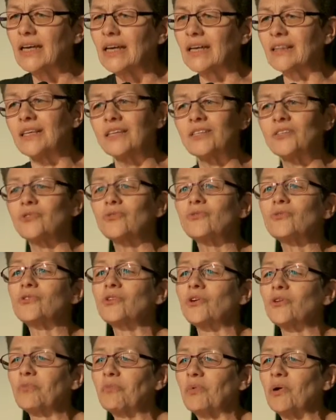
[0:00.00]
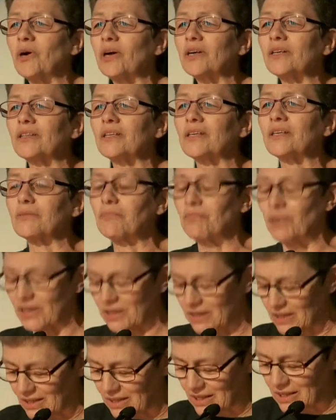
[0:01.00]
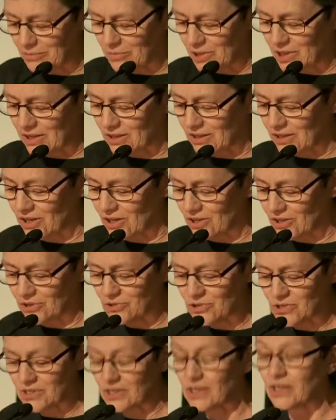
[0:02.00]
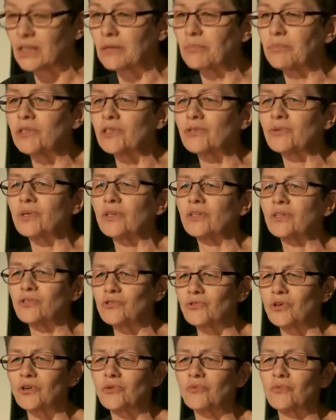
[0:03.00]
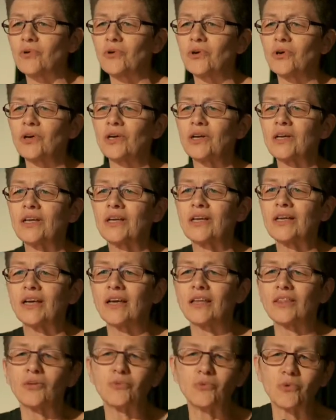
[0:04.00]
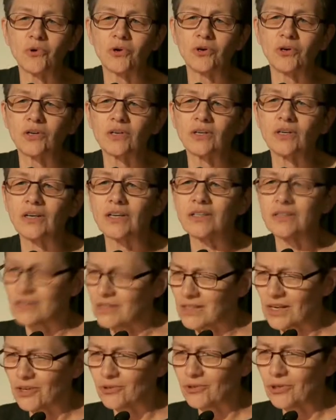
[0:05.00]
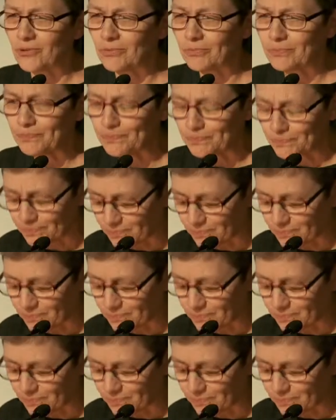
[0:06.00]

and they do so partly by claiming a close link between the drug war and the war on terror.